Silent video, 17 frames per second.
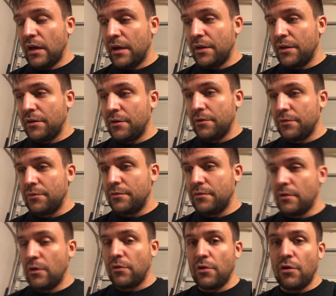you know,
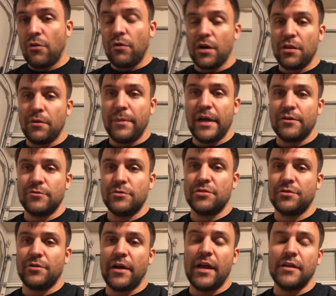don't know where the boundaries
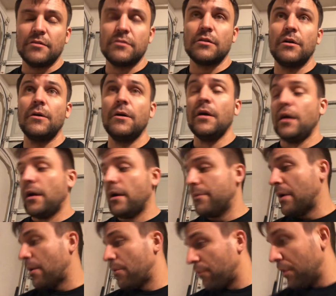are at, so I'm
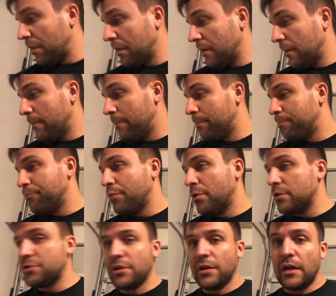not really
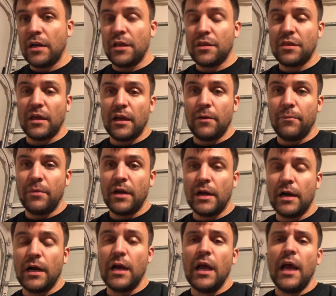pushing anything,
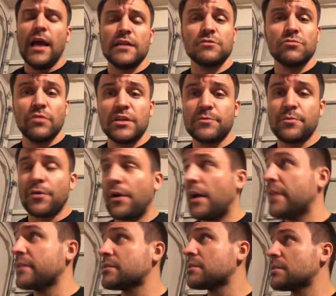but as the weeks
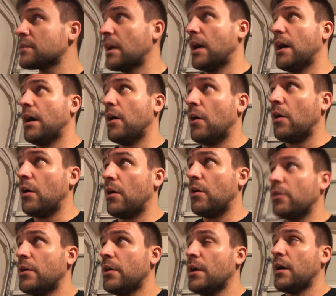progress,
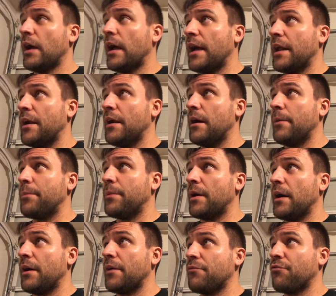I'll add
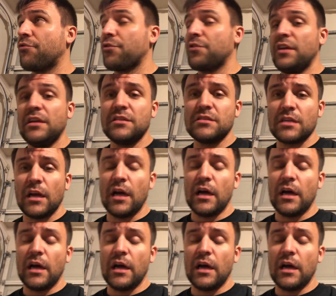up for these